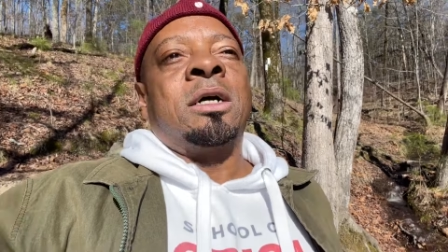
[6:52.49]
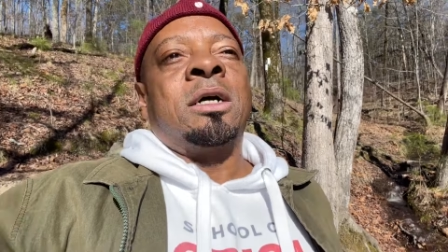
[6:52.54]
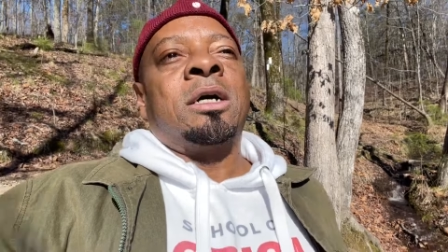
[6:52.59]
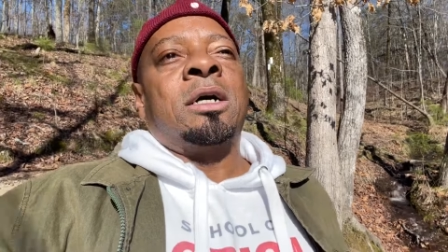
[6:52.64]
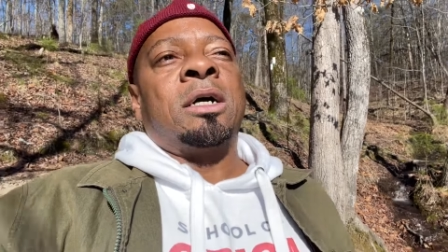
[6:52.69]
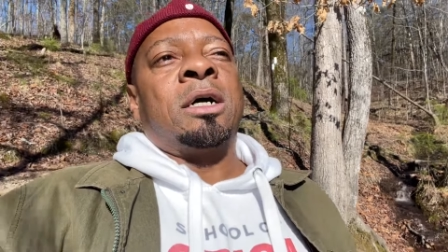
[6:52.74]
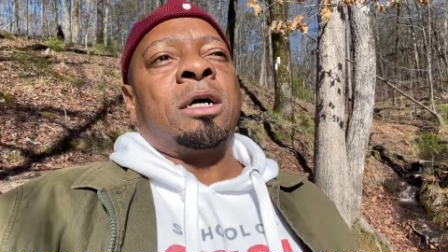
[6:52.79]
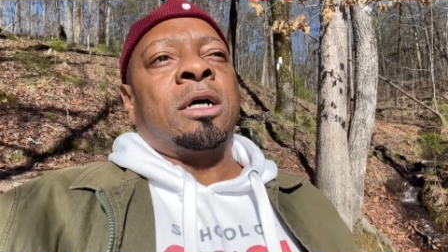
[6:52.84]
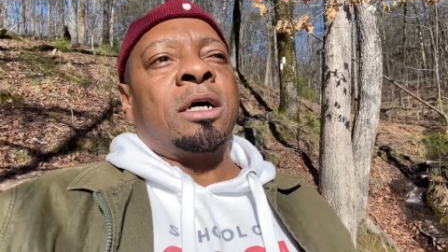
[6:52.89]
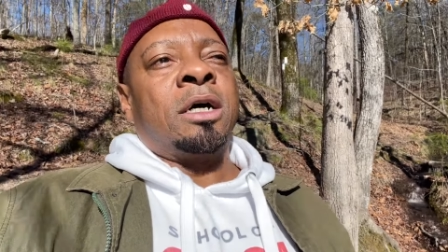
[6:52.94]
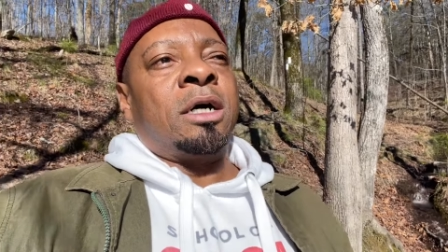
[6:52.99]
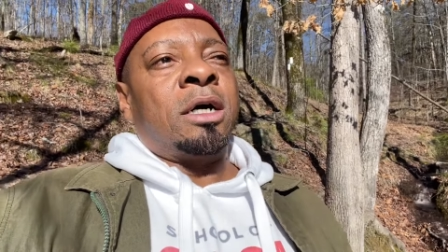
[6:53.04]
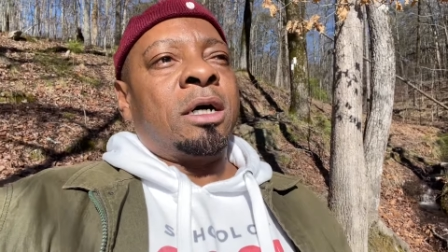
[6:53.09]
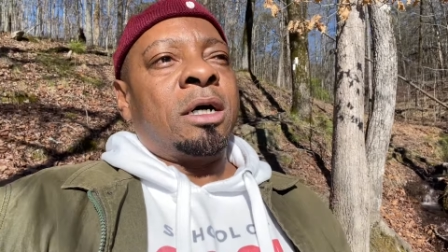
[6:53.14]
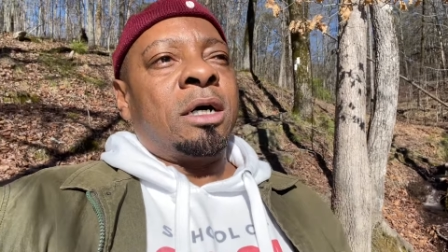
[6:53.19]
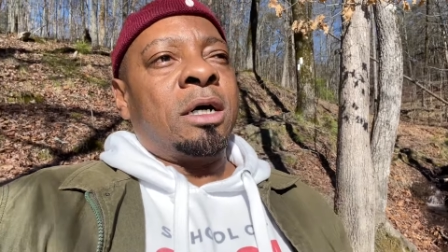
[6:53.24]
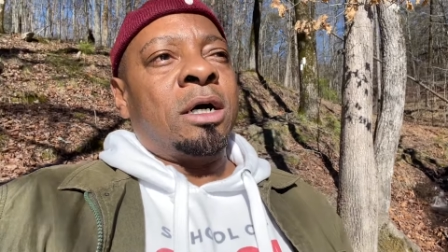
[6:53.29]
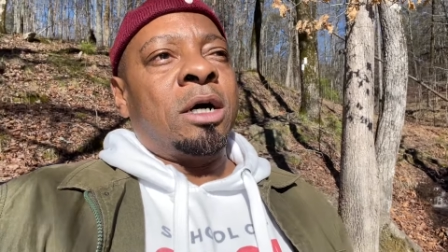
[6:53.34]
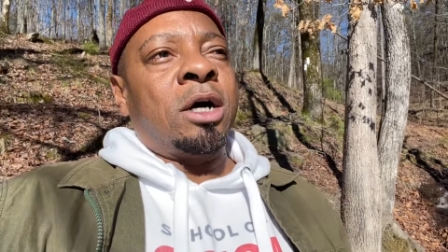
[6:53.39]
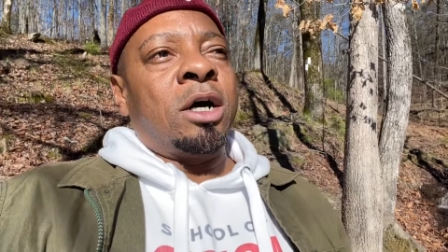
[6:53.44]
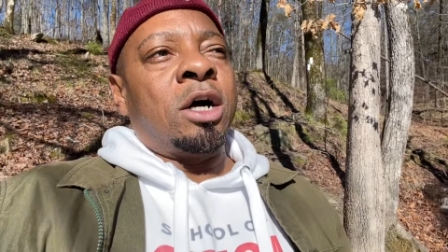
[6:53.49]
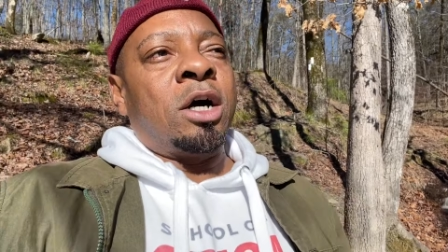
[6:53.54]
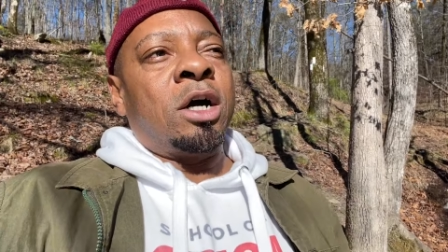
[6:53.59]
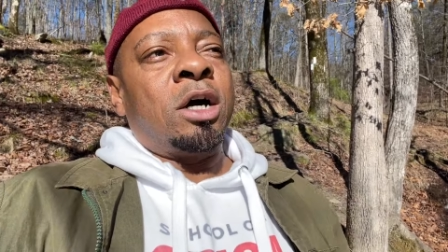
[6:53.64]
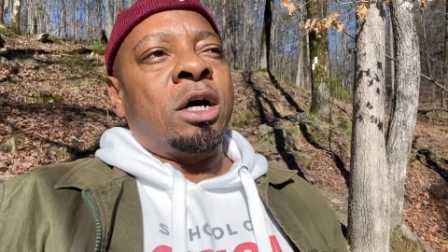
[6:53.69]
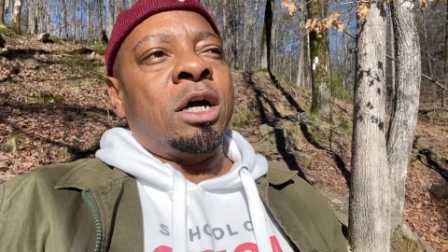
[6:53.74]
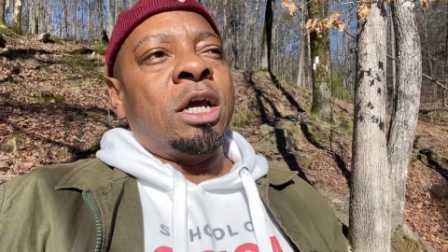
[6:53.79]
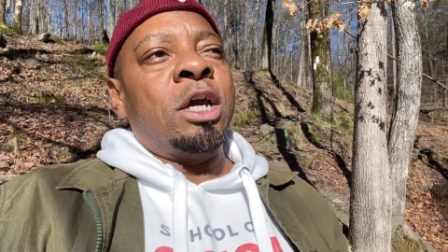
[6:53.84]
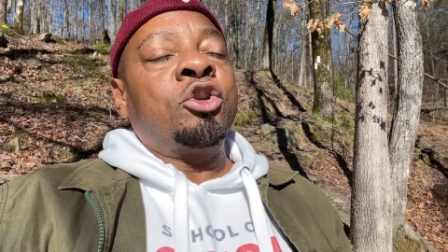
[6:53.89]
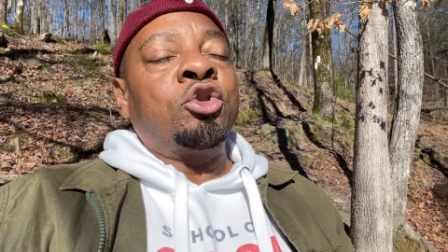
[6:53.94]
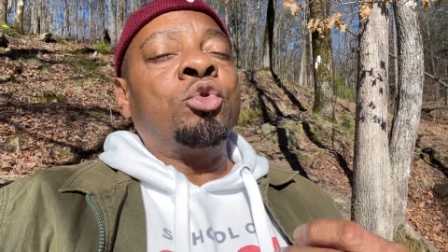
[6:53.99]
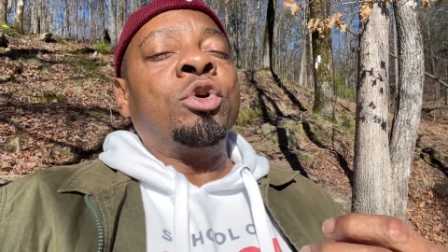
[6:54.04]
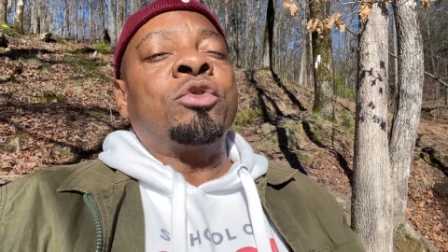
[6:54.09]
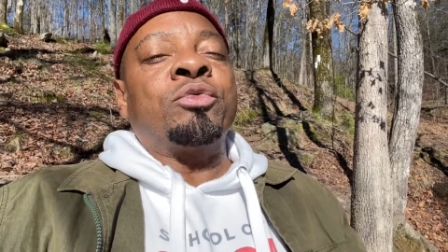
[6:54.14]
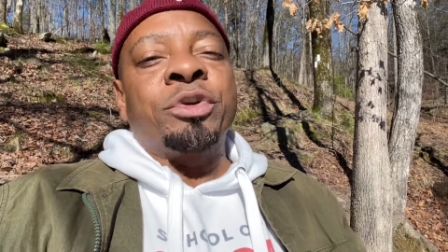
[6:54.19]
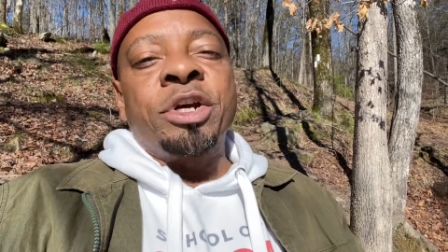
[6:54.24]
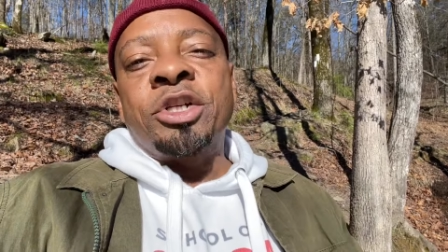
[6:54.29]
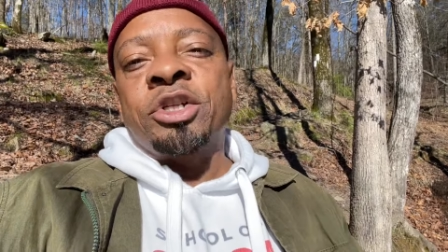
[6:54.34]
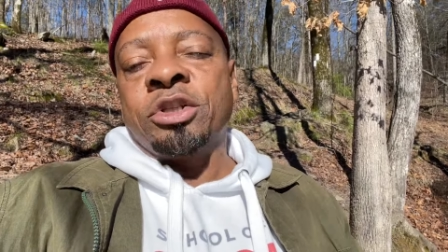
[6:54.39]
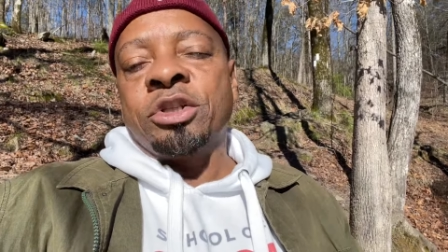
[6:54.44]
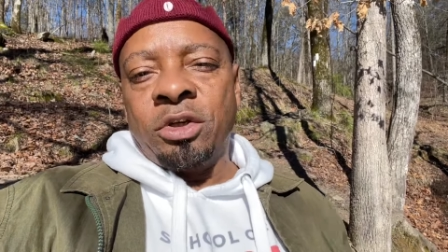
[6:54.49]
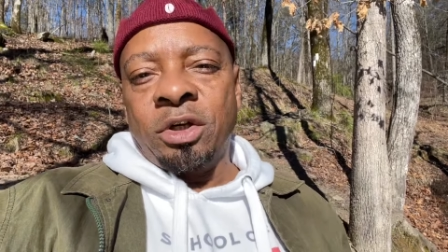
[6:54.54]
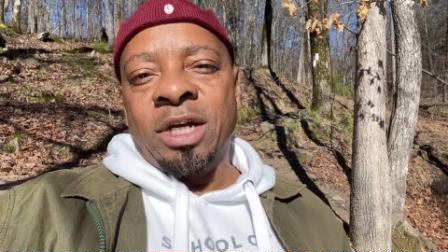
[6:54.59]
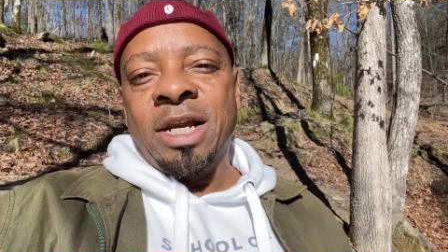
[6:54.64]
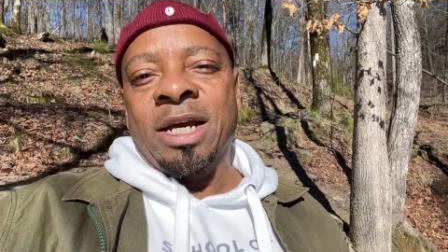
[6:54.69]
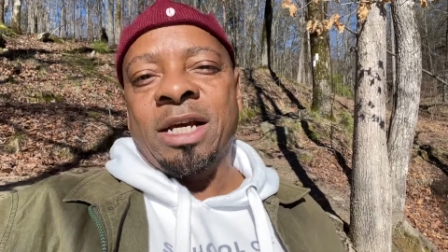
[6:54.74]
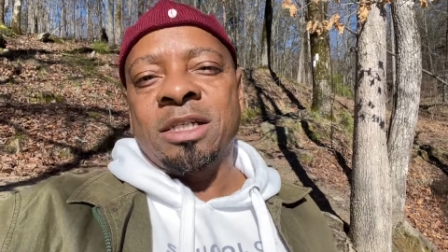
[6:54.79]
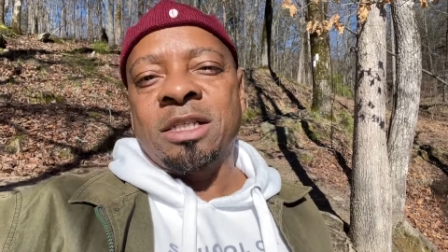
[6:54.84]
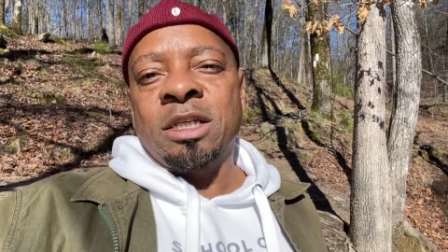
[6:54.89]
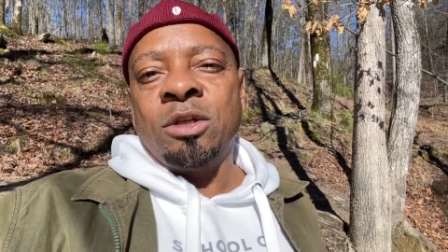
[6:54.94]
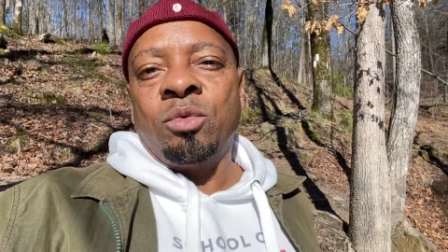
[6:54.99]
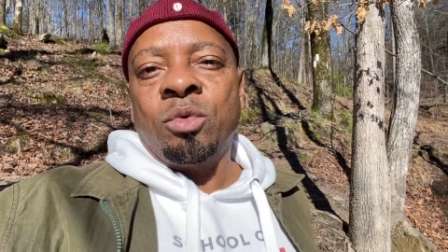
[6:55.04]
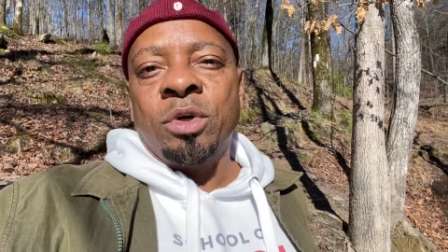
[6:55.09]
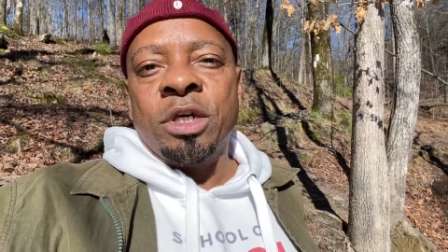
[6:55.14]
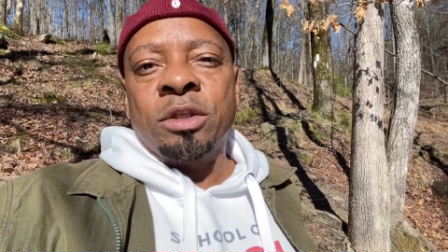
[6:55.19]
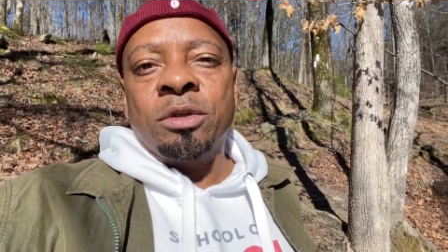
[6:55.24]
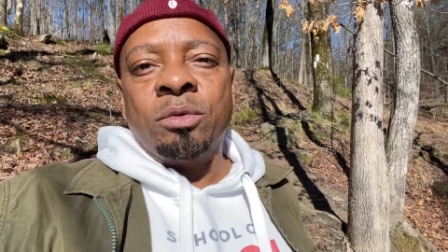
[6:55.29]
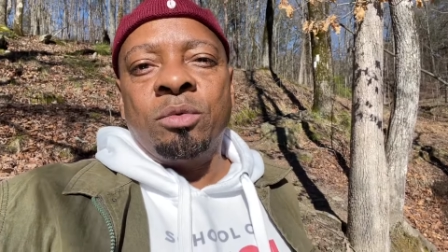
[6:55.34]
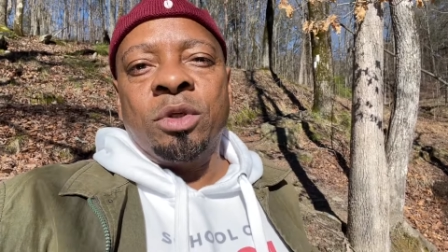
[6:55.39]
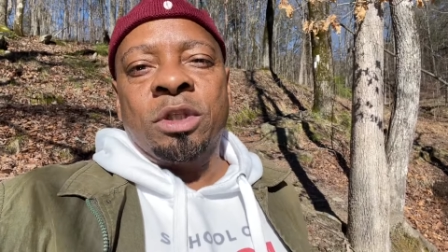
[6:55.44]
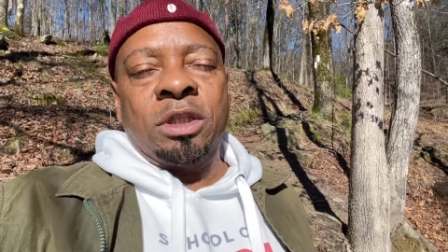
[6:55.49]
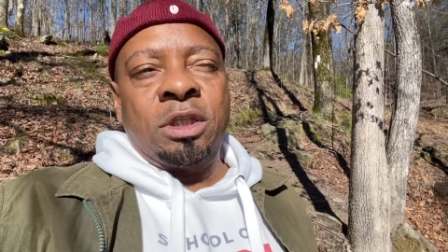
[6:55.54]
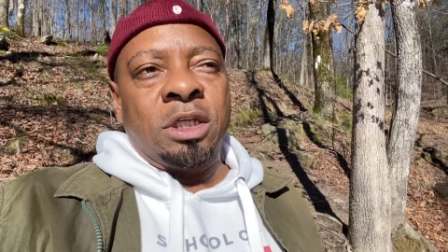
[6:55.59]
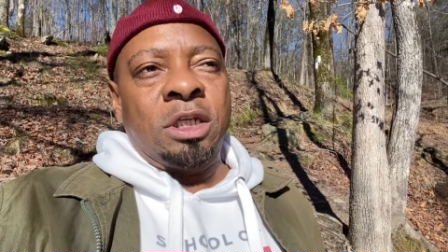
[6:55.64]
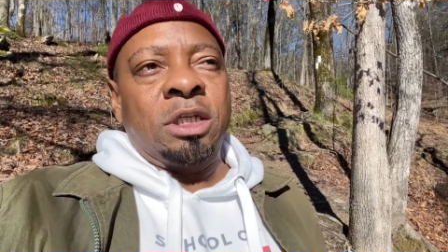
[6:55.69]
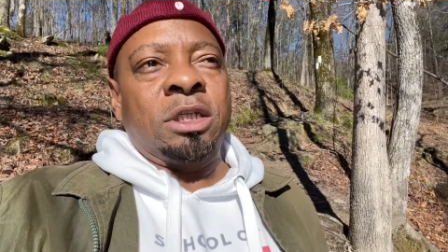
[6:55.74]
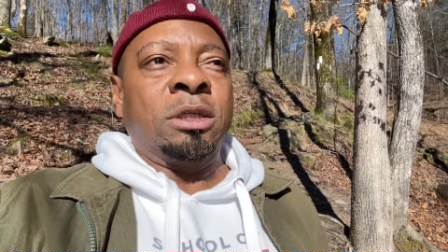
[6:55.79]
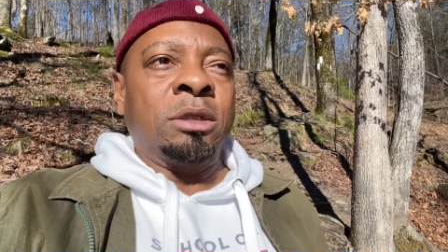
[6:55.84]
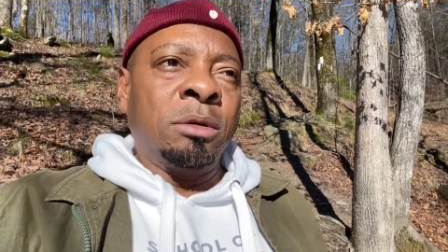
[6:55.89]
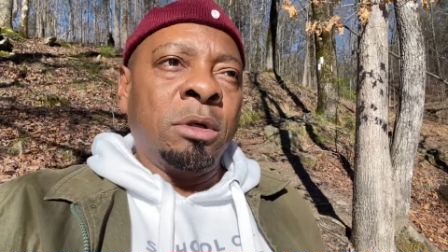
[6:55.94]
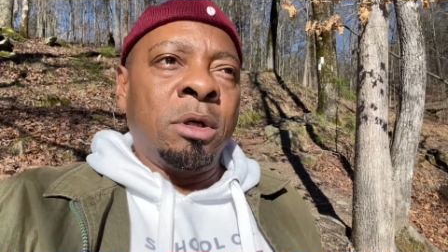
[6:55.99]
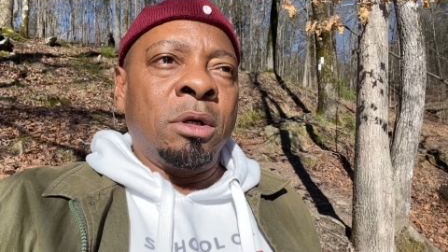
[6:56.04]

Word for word: uh, uh, and to enrich your legacy with with this,